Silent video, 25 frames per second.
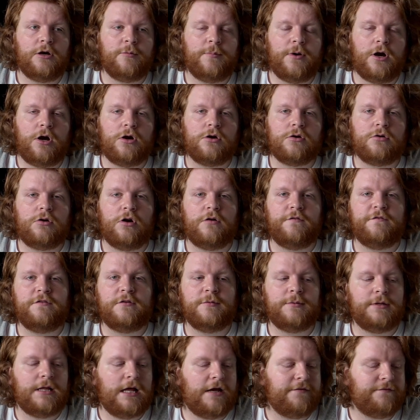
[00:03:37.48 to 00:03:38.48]
bit
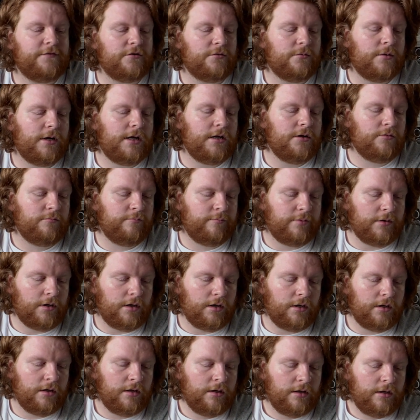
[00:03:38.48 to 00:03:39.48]
uncomfortable after a while,
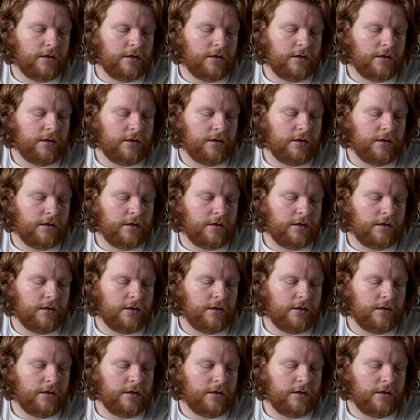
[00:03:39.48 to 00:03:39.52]
but